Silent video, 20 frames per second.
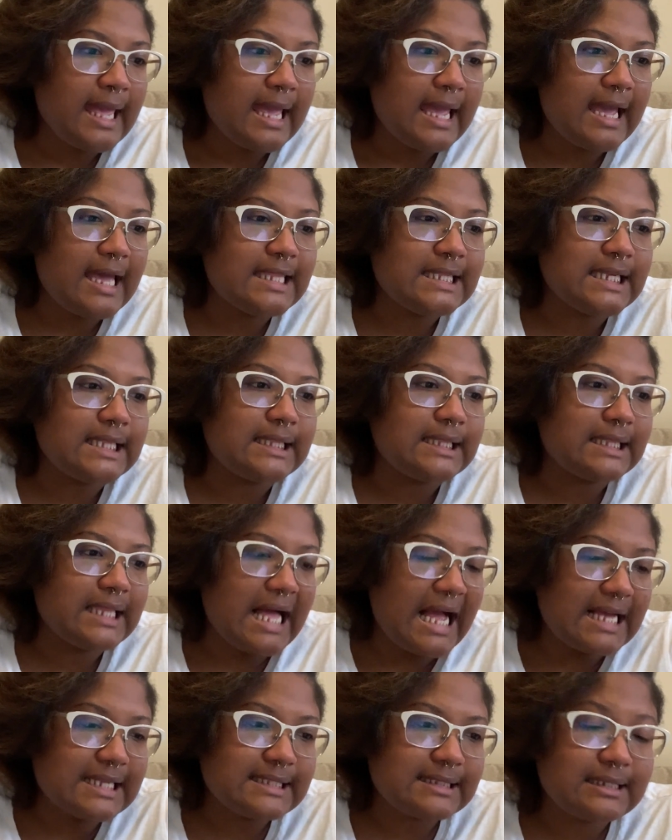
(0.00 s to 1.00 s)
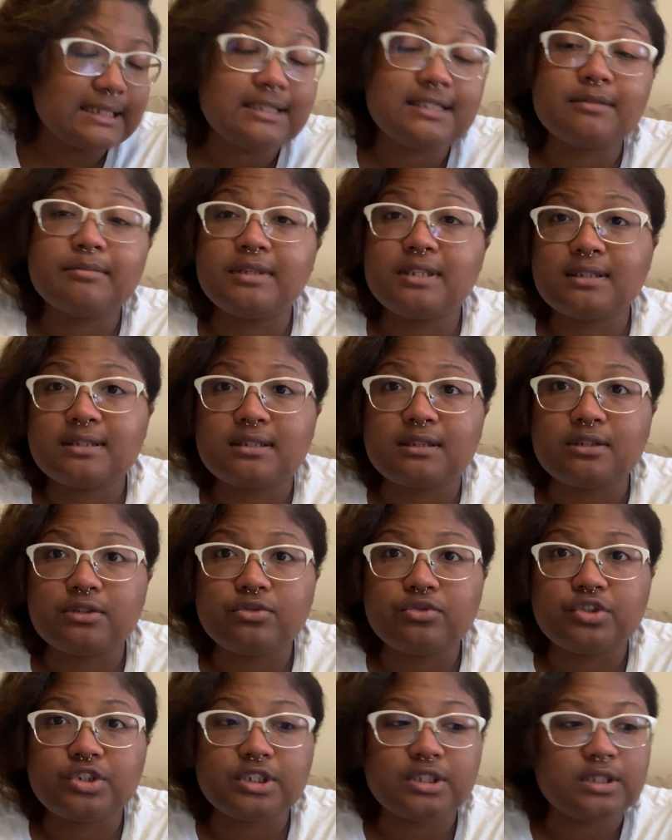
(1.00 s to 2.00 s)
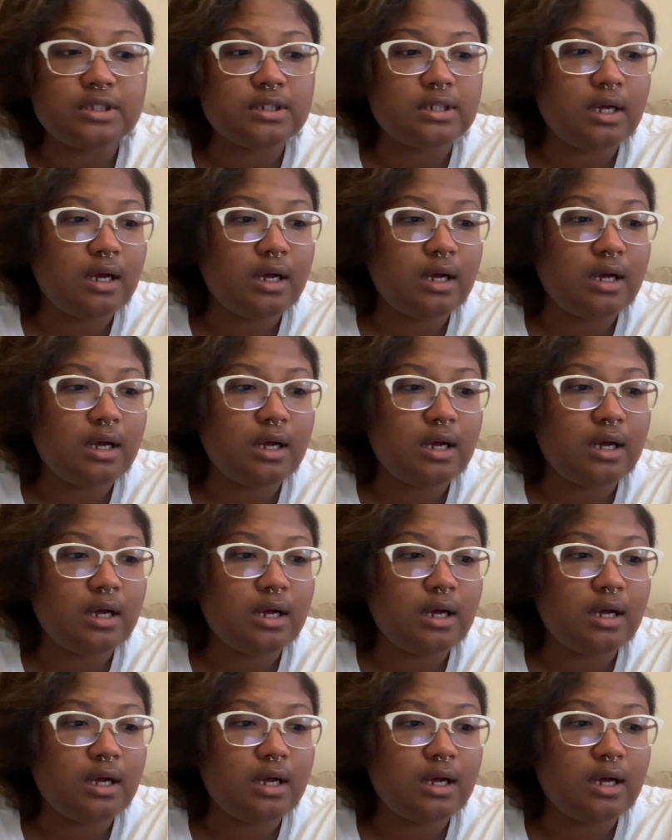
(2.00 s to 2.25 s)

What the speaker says: And then lastly, to be the solution,